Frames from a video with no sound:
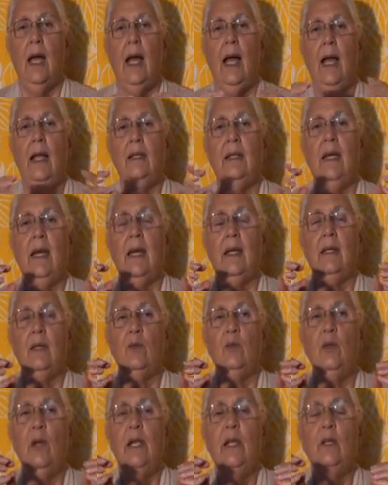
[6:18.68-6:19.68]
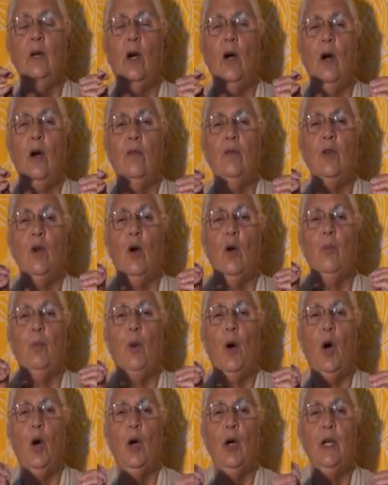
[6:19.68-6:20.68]
and get rid of your
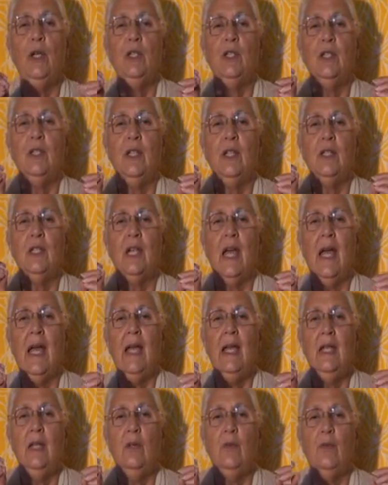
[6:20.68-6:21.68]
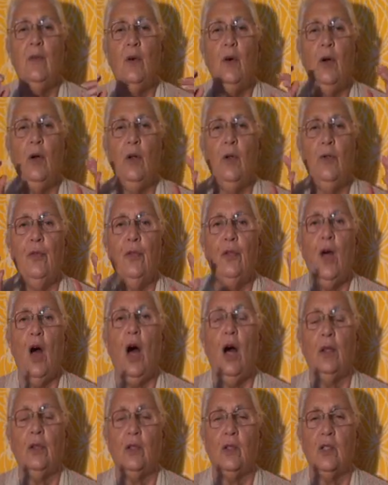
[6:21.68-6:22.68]
poisonous, hateful
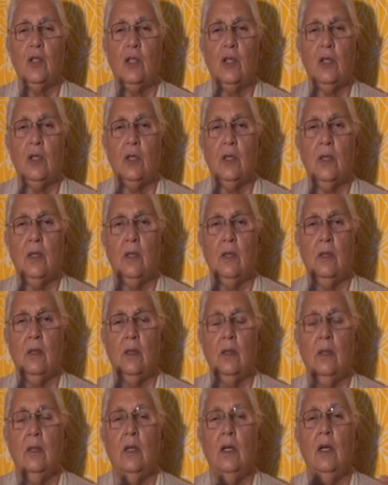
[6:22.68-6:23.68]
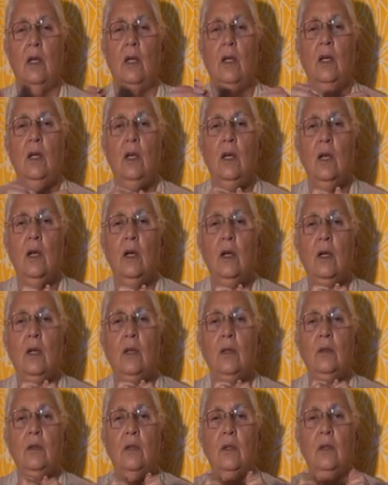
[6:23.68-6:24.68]
thoughts.
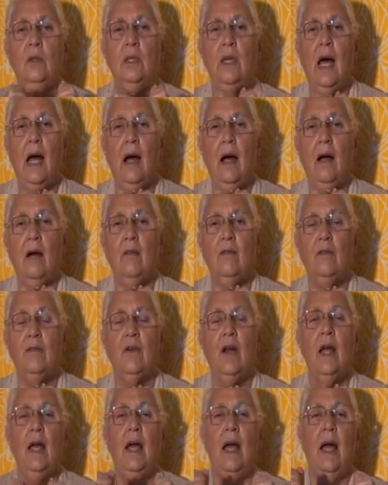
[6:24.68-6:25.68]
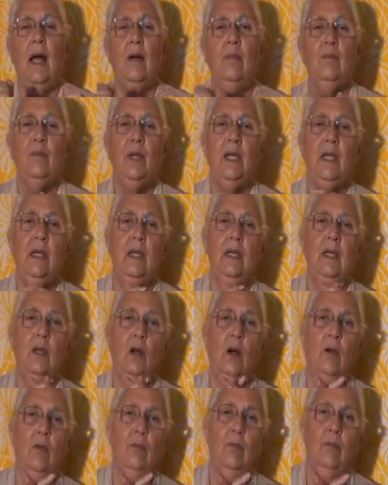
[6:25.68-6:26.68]
Learn to love and be
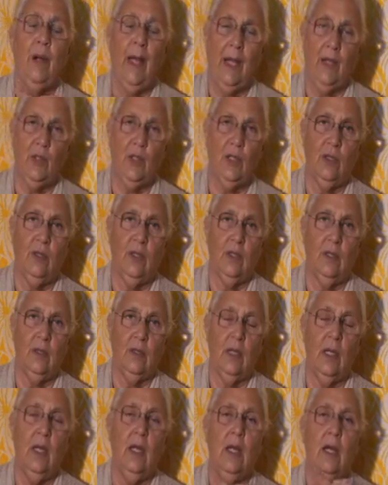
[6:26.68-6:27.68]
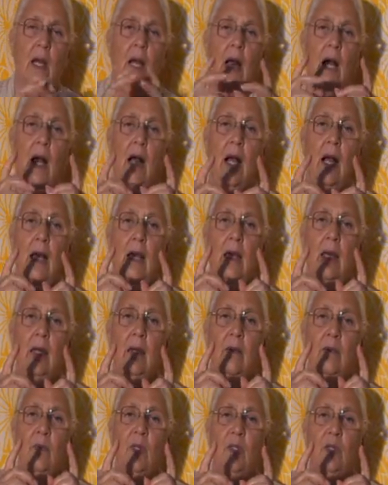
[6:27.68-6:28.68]
compassionate. I
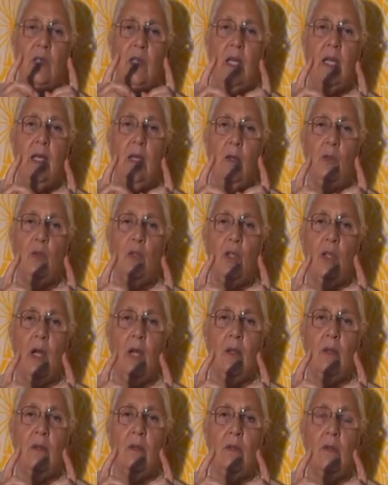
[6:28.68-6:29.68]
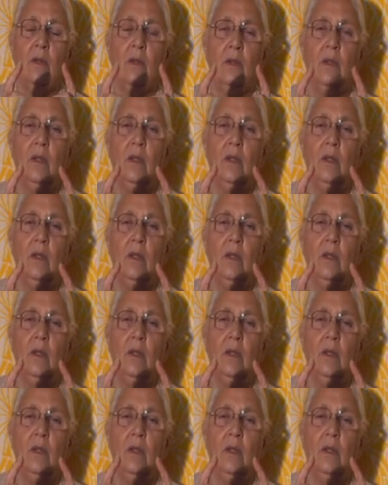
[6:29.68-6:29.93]
am the Saoshyant,